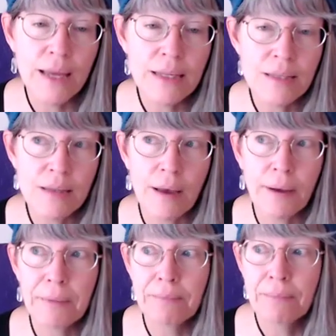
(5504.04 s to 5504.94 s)
place
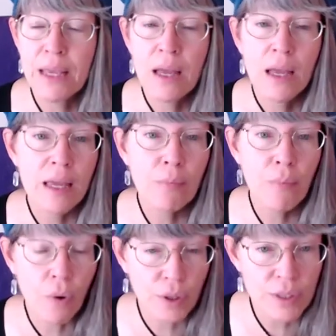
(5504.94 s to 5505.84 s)

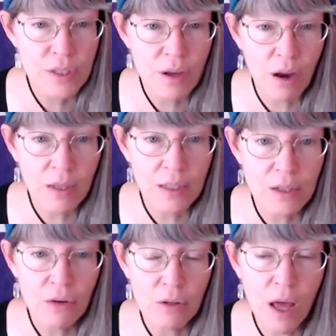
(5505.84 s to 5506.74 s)
importance on
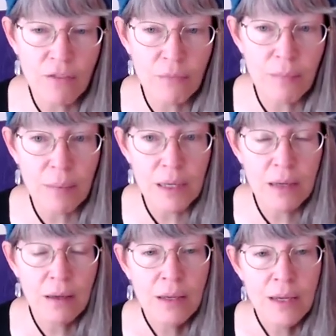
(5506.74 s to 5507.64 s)
in your life,
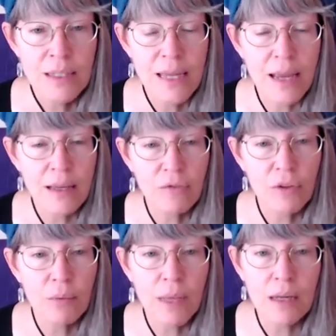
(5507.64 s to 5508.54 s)
maybe take a
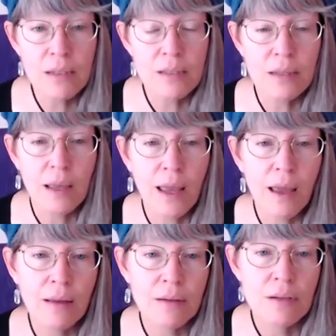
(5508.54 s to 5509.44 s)
few minutes
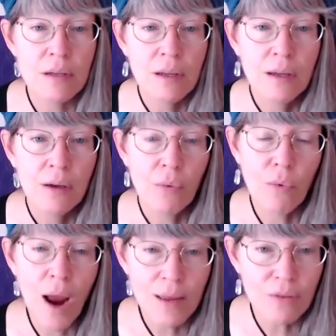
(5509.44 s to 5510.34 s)
and
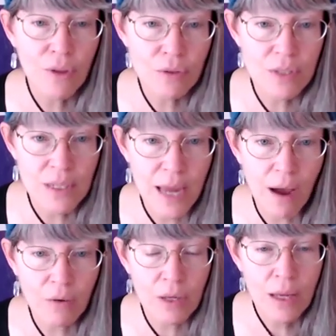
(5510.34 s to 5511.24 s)
write those
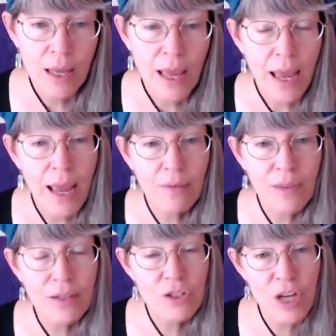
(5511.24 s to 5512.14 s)
down,
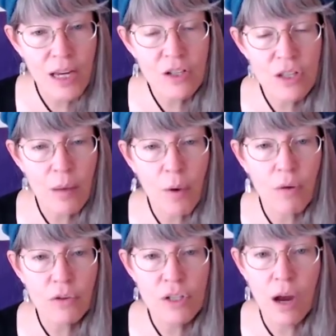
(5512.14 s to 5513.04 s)
and then change them
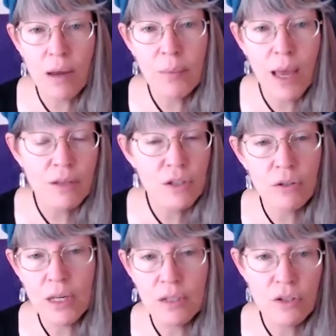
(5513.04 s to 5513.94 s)
over time as
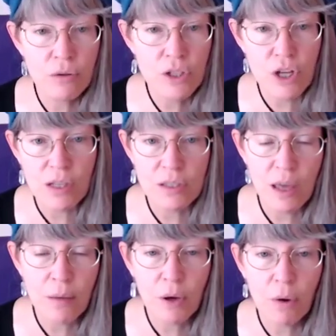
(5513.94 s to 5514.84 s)
you need to adjust
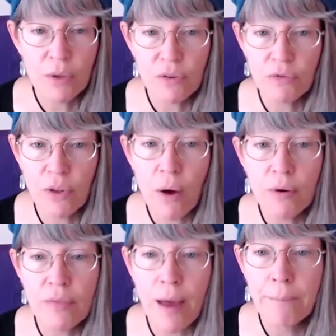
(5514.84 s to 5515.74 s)
them, go with the
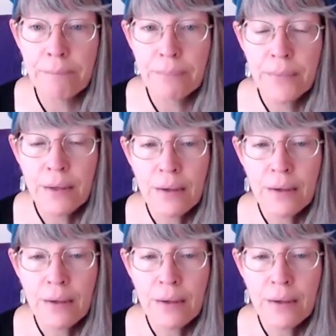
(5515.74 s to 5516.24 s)
flow of them,